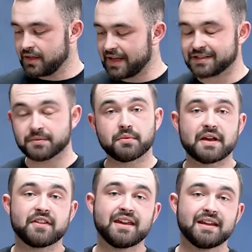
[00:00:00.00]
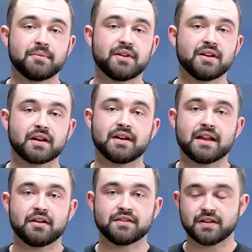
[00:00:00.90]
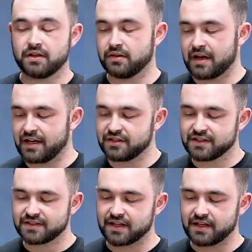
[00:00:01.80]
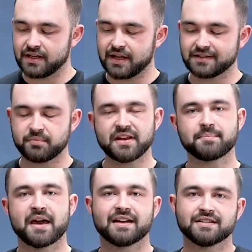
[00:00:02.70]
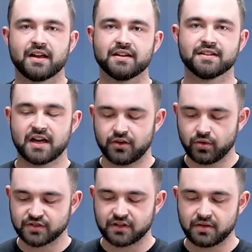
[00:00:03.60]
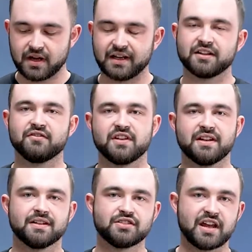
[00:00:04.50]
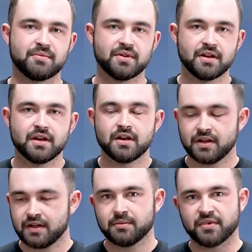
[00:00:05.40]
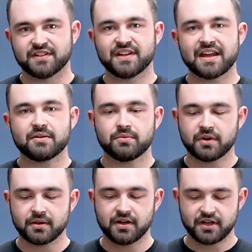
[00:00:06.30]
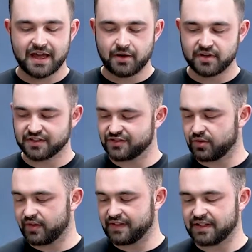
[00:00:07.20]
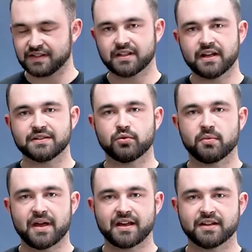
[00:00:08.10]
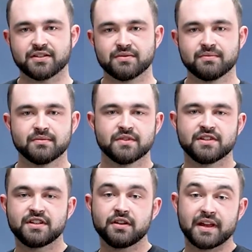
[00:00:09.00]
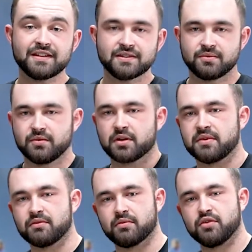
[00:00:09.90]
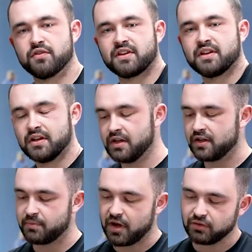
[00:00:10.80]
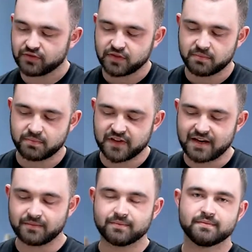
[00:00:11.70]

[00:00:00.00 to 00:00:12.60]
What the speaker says: Next week we have the Hilleberg Nano 2, and as you can see, it's a big pack size and also an inconvenient shape. But today we're going to look at how we can store this in a slightly smaller package. To do this, we're going to be removing the poles from the tent